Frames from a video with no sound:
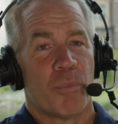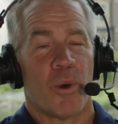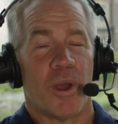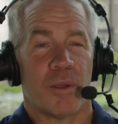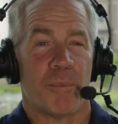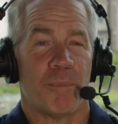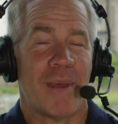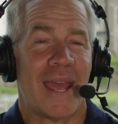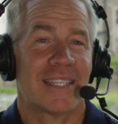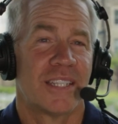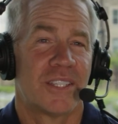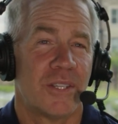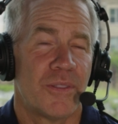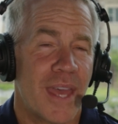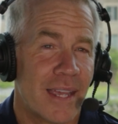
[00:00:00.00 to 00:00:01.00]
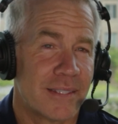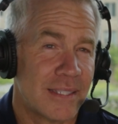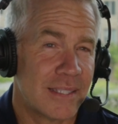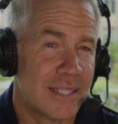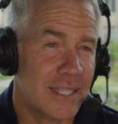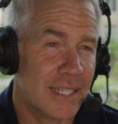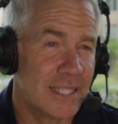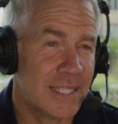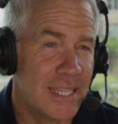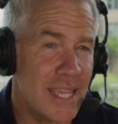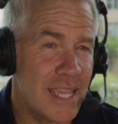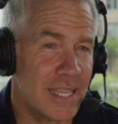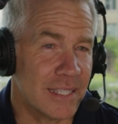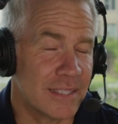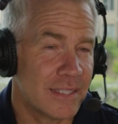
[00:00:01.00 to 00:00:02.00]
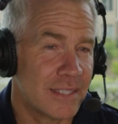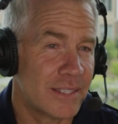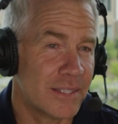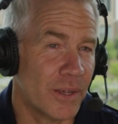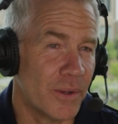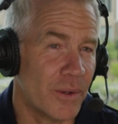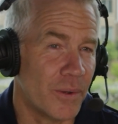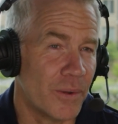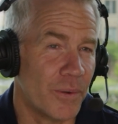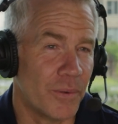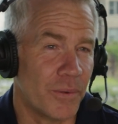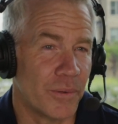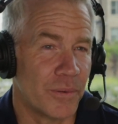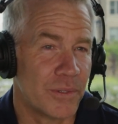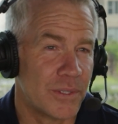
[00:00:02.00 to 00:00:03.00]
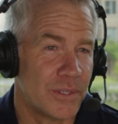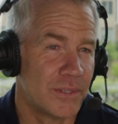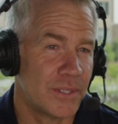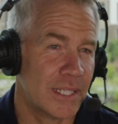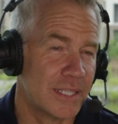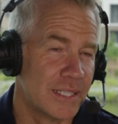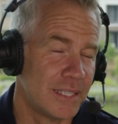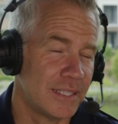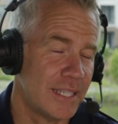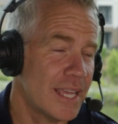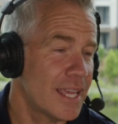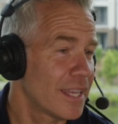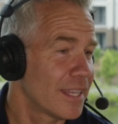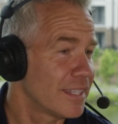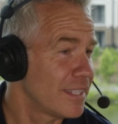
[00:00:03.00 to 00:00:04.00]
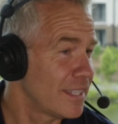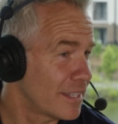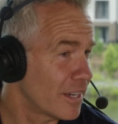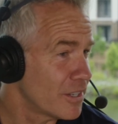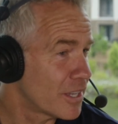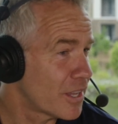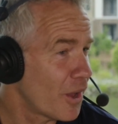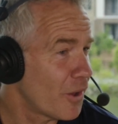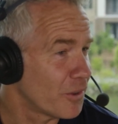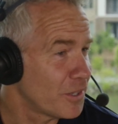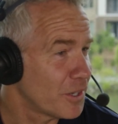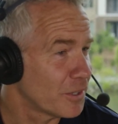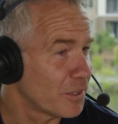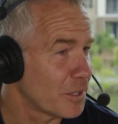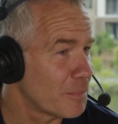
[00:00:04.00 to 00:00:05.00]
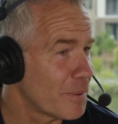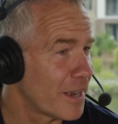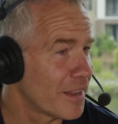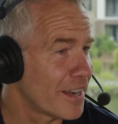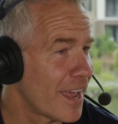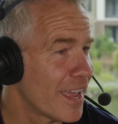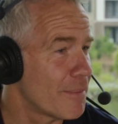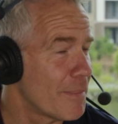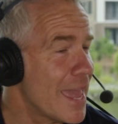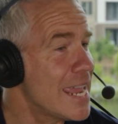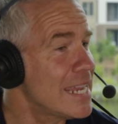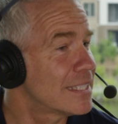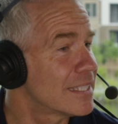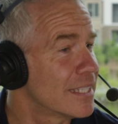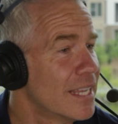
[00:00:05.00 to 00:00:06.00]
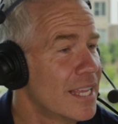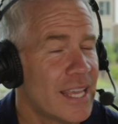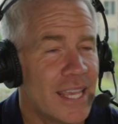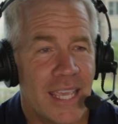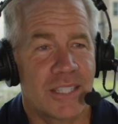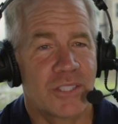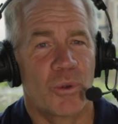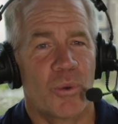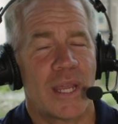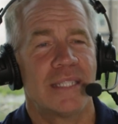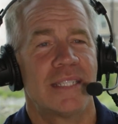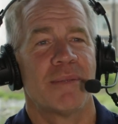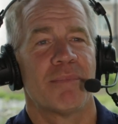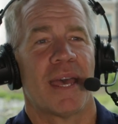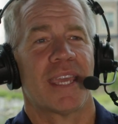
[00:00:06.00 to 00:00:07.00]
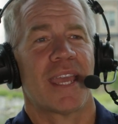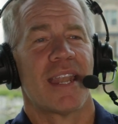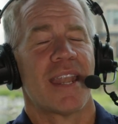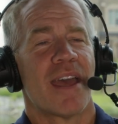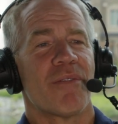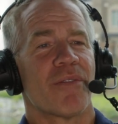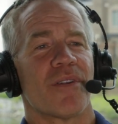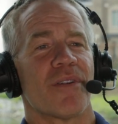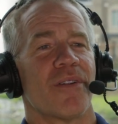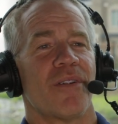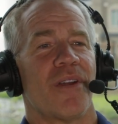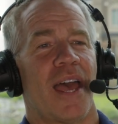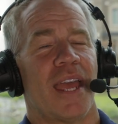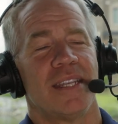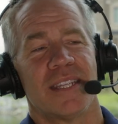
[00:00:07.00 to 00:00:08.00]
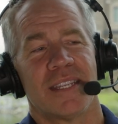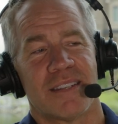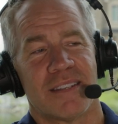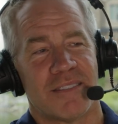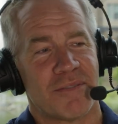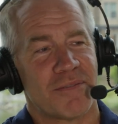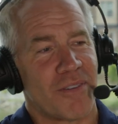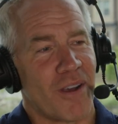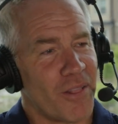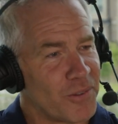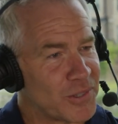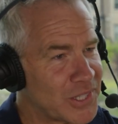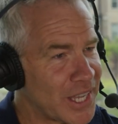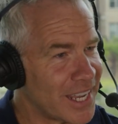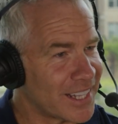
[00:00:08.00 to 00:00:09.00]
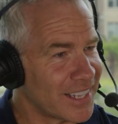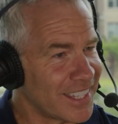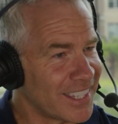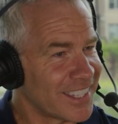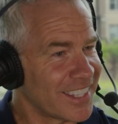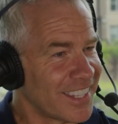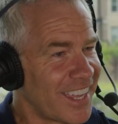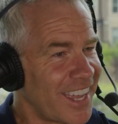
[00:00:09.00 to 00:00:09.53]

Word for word: Boy, back to 2016. So eight, 16. Yeah, there you go. You're a little better than I am. Eight. It's crazy, Mike. I never, I didn't follow cycling.